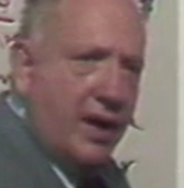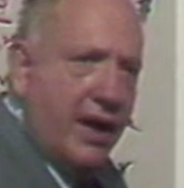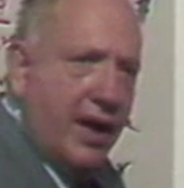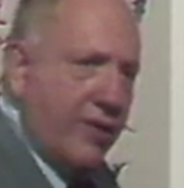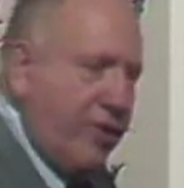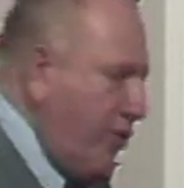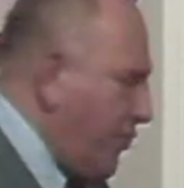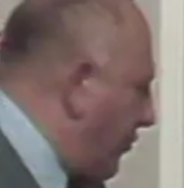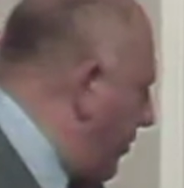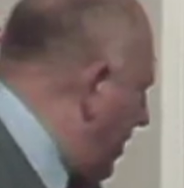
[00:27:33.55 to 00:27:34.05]

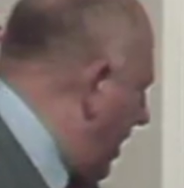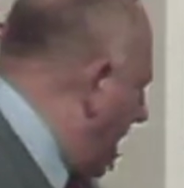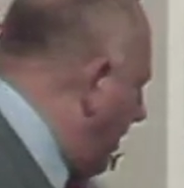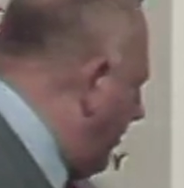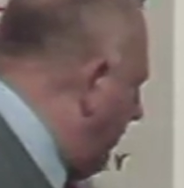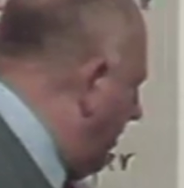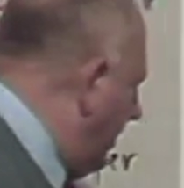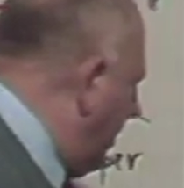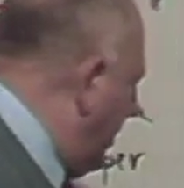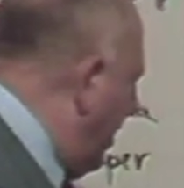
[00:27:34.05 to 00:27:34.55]
is
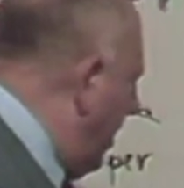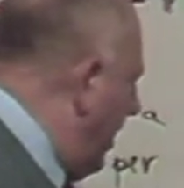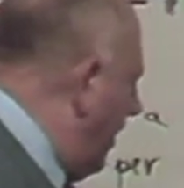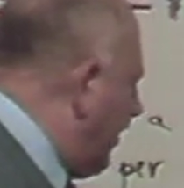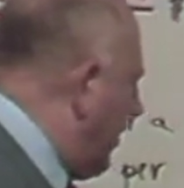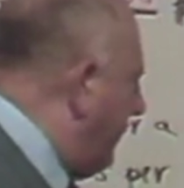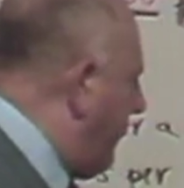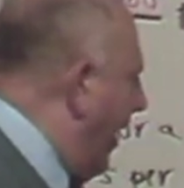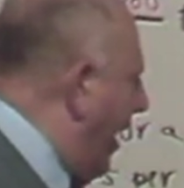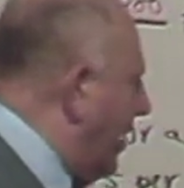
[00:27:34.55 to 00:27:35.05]
300,
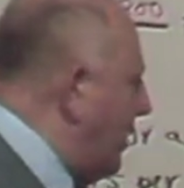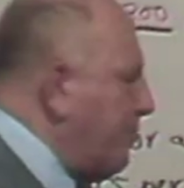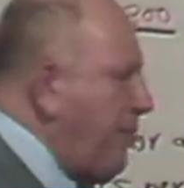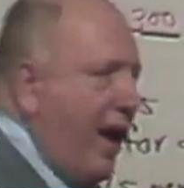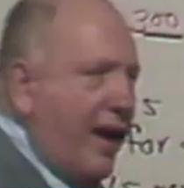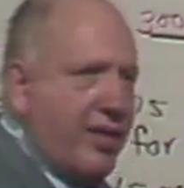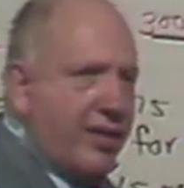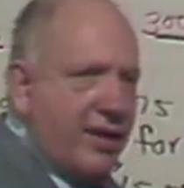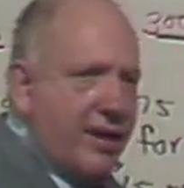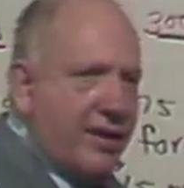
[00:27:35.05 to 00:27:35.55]
divided
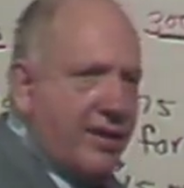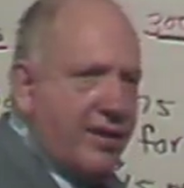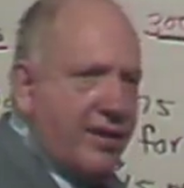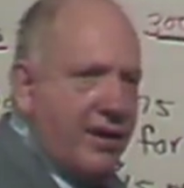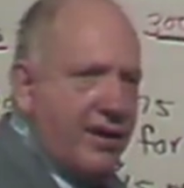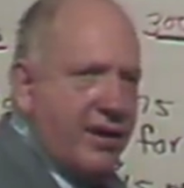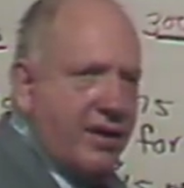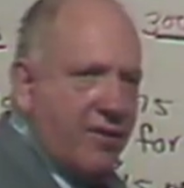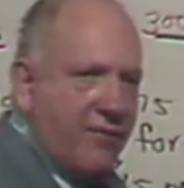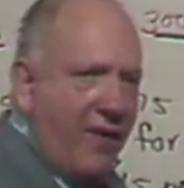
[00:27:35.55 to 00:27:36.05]
by
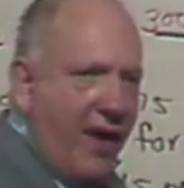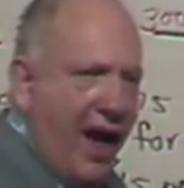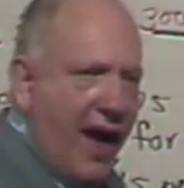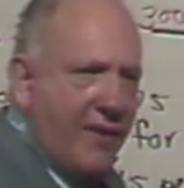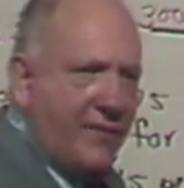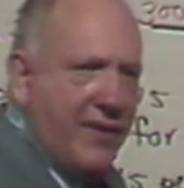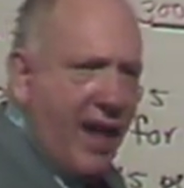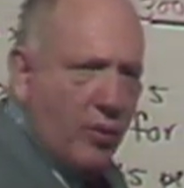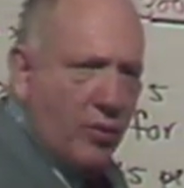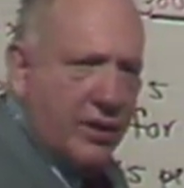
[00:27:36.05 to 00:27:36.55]
60 is
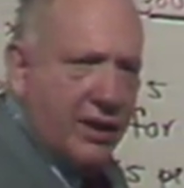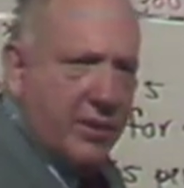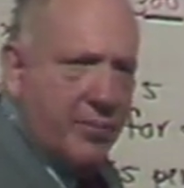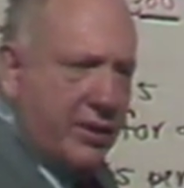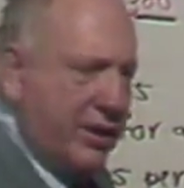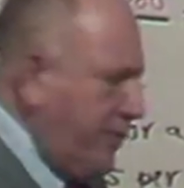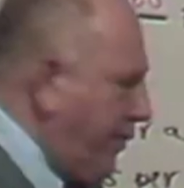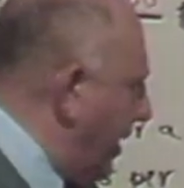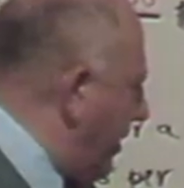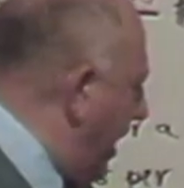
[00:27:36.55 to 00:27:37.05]
5. That will give
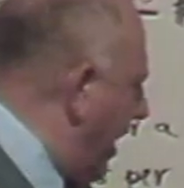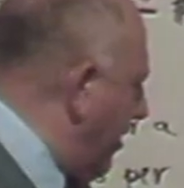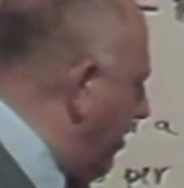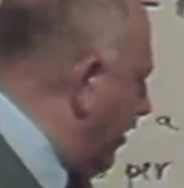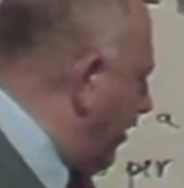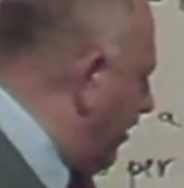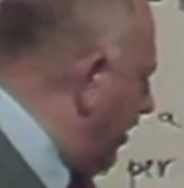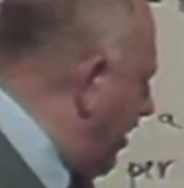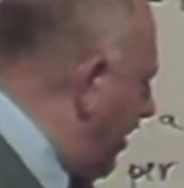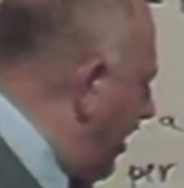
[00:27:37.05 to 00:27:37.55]
me the right
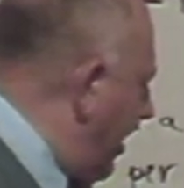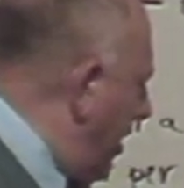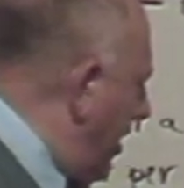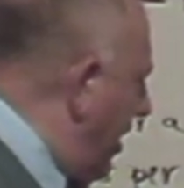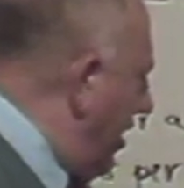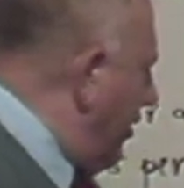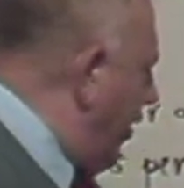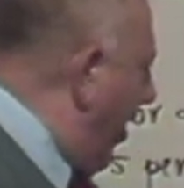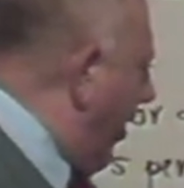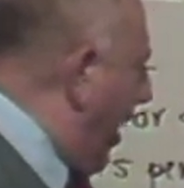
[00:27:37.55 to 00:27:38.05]
answer.
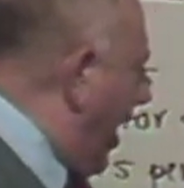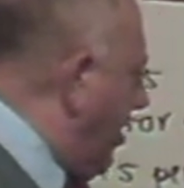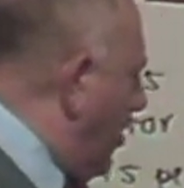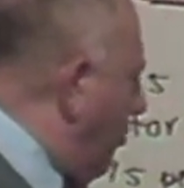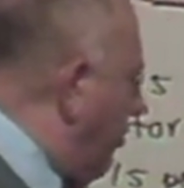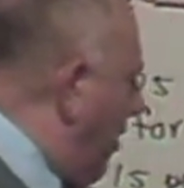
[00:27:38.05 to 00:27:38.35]
Another guy said,